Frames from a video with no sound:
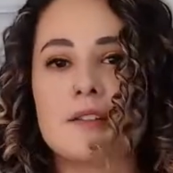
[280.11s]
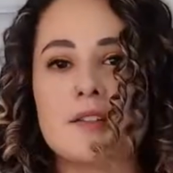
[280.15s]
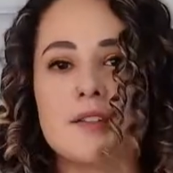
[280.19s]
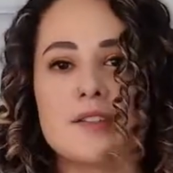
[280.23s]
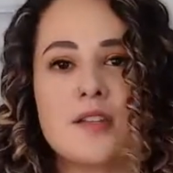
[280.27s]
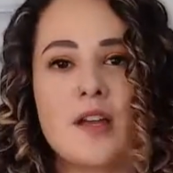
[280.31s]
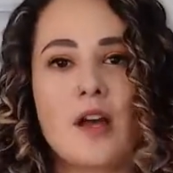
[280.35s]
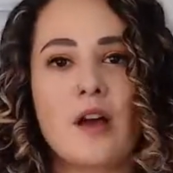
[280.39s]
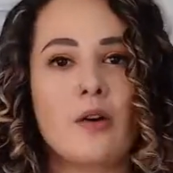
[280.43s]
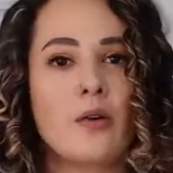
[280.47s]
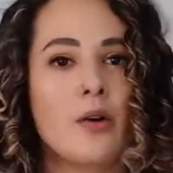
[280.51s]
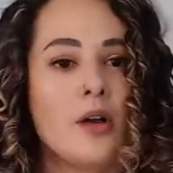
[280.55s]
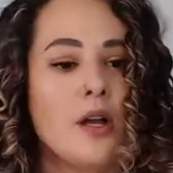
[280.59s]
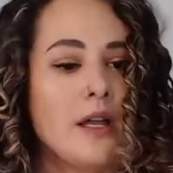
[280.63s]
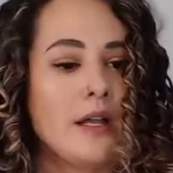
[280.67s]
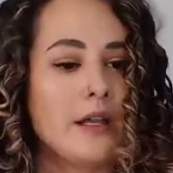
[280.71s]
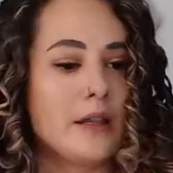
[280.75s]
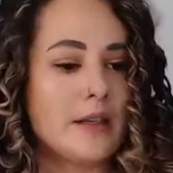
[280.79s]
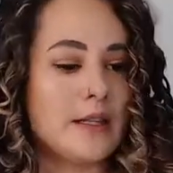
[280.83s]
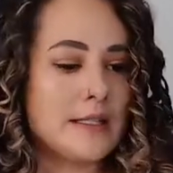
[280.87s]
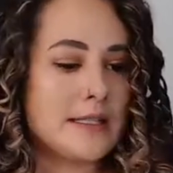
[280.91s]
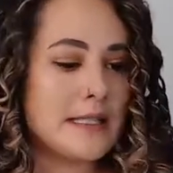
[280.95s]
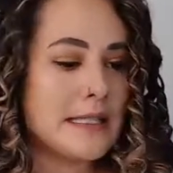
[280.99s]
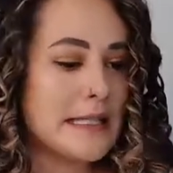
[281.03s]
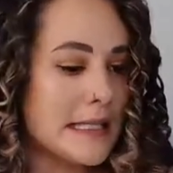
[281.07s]
So
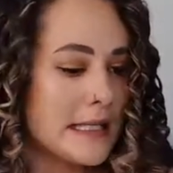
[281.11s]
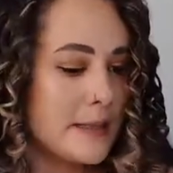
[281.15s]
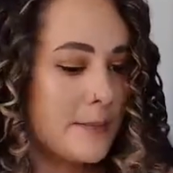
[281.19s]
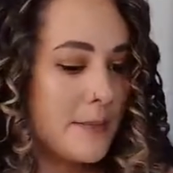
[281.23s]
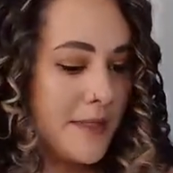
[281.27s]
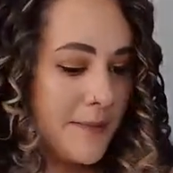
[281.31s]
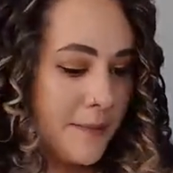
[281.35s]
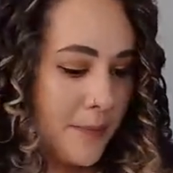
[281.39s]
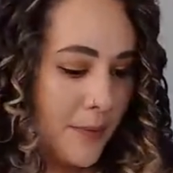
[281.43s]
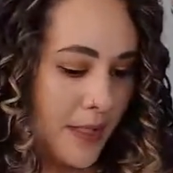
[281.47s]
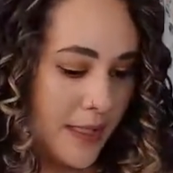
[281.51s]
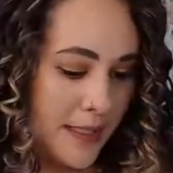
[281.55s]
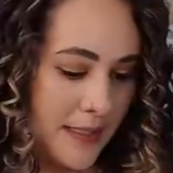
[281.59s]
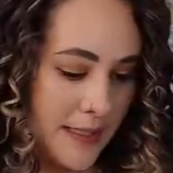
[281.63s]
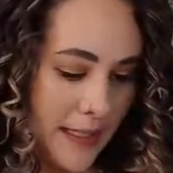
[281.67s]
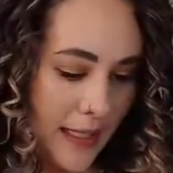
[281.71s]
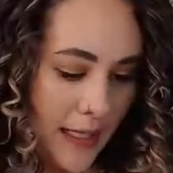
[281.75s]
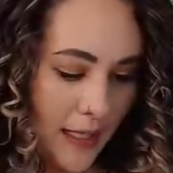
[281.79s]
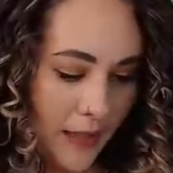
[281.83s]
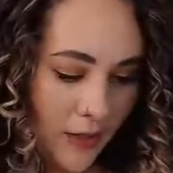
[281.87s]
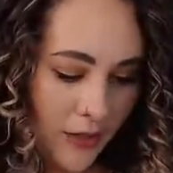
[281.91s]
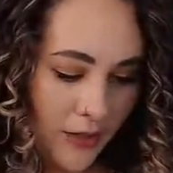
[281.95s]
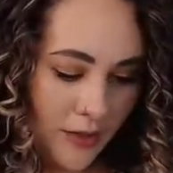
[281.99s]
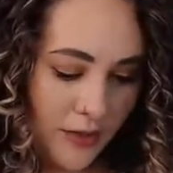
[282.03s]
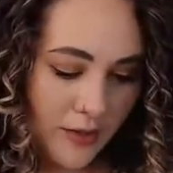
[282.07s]
the team is putting
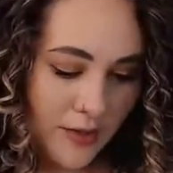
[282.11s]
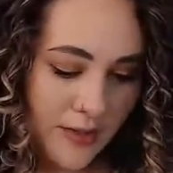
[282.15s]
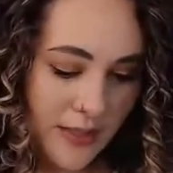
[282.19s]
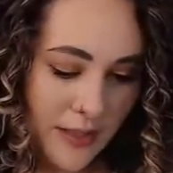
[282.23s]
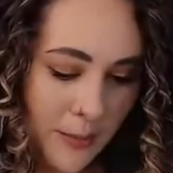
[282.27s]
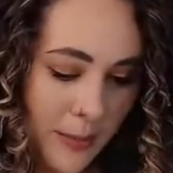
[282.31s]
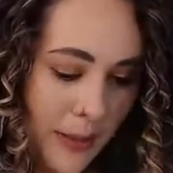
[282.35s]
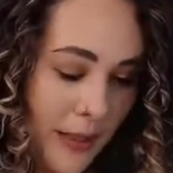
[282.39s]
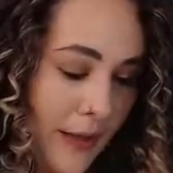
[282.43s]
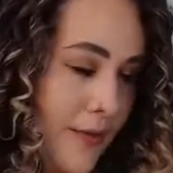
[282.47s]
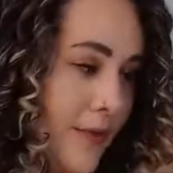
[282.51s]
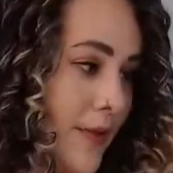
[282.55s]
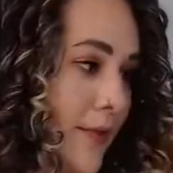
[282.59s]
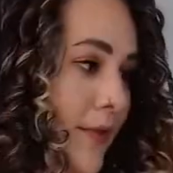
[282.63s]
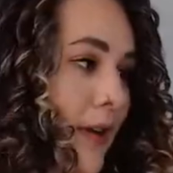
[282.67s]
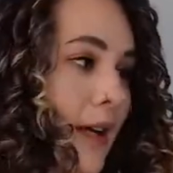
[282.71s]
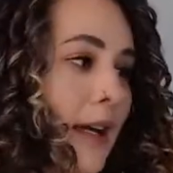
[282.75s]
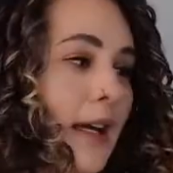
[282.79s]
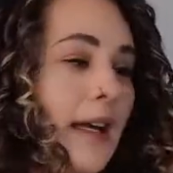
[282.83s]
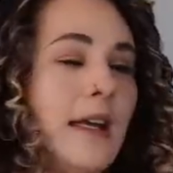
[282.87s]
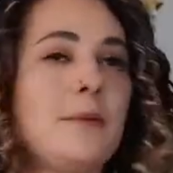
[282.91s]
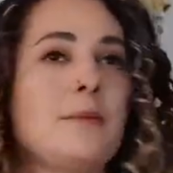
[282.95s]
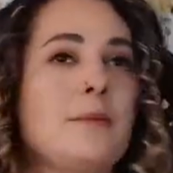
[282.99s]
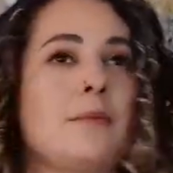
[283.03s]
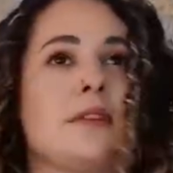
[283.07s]
together some gifts for
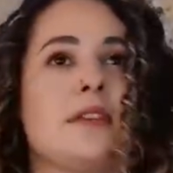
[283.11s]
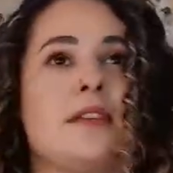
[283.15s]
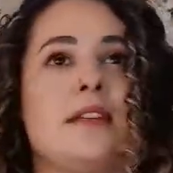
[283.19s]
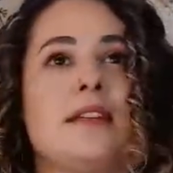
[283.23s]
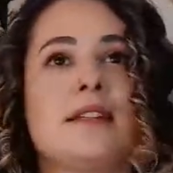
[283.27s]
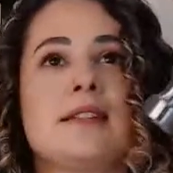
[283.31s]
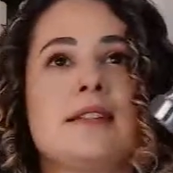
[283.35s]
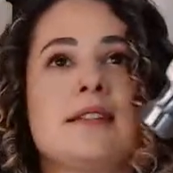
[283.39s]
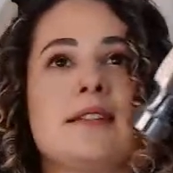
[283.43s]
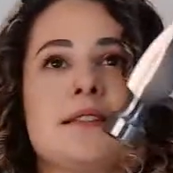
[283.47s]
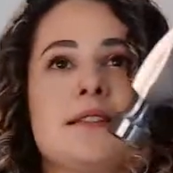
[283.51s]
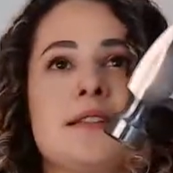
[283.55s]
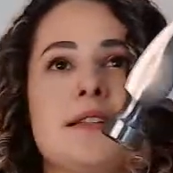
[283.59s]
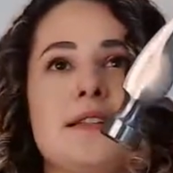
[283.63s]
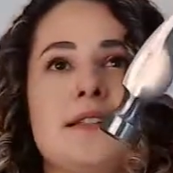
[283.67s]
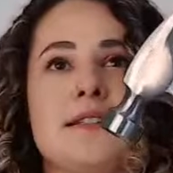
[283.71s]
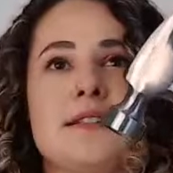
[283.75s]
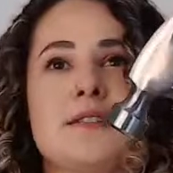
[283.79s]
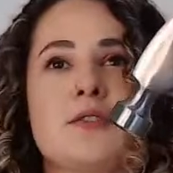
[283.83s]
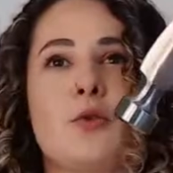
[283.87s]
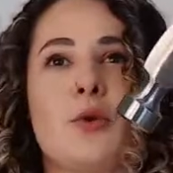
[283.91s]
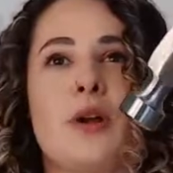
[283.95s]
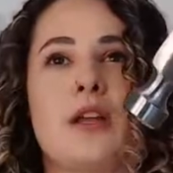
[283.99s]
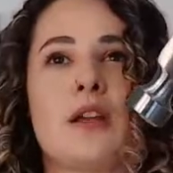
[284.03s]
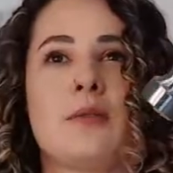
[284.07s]
him. This
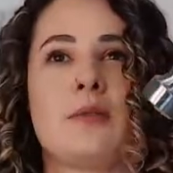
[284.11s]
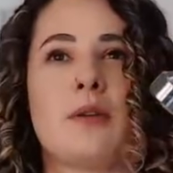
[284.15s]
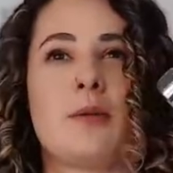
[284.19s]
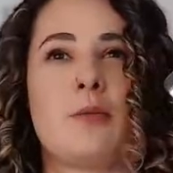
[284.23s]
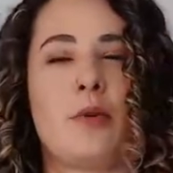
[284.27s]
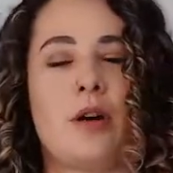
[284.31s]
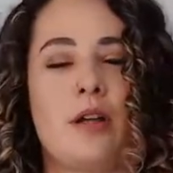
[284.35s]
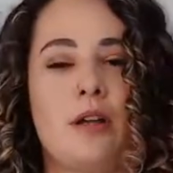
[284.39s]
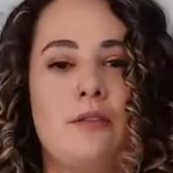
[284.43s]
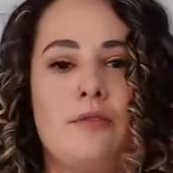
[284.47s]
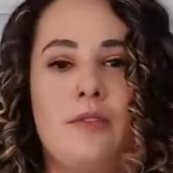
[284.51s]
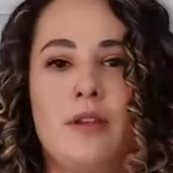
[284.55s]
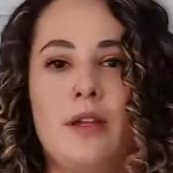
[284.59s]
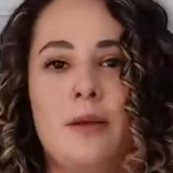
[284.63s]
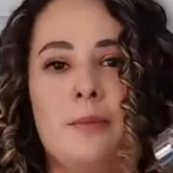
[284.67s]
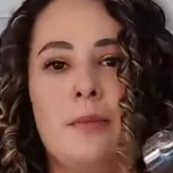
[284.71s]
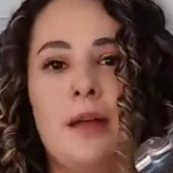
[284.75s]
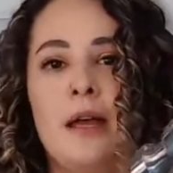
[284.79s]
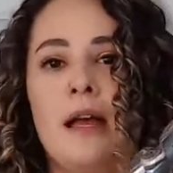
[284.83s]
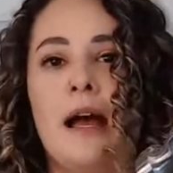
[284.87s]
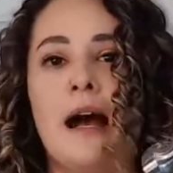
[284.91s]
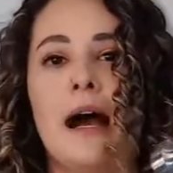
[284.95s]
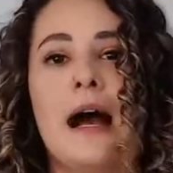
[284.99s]
is going to be one of them.